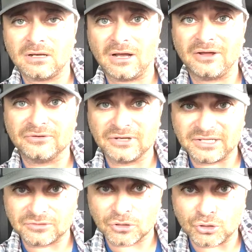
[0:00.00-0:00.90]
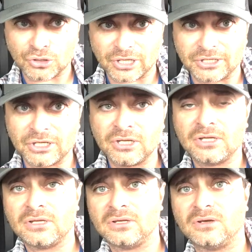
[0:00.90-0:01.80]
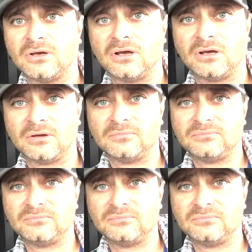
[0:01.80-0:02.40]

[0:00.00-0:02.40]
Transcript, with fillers: underneath the hood uh,